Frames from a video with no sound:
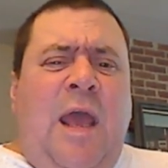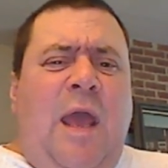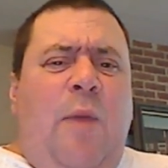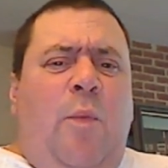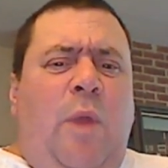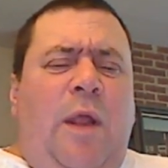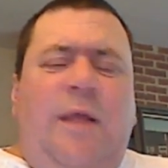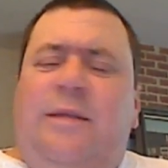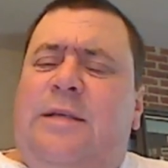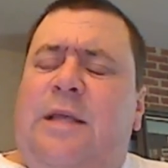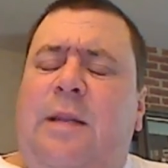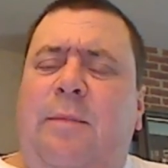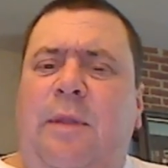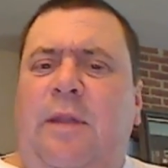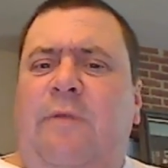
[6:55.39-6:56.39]
And when I
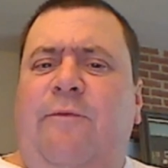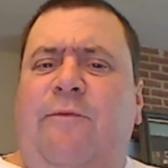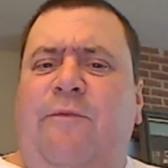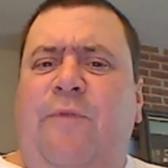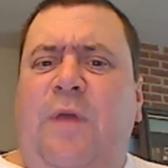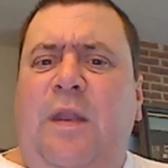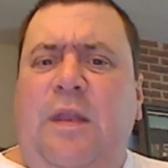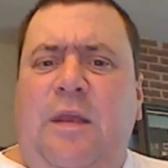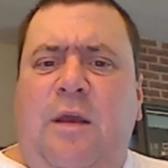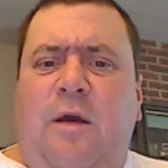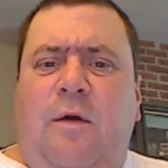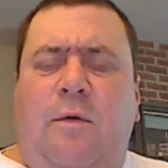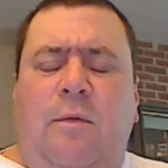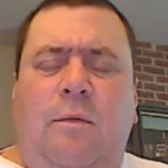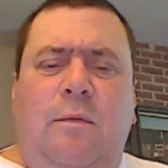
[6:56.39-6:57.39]
seen him in the
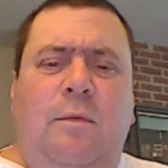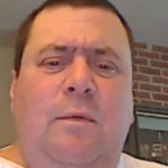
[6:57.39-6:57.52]
video,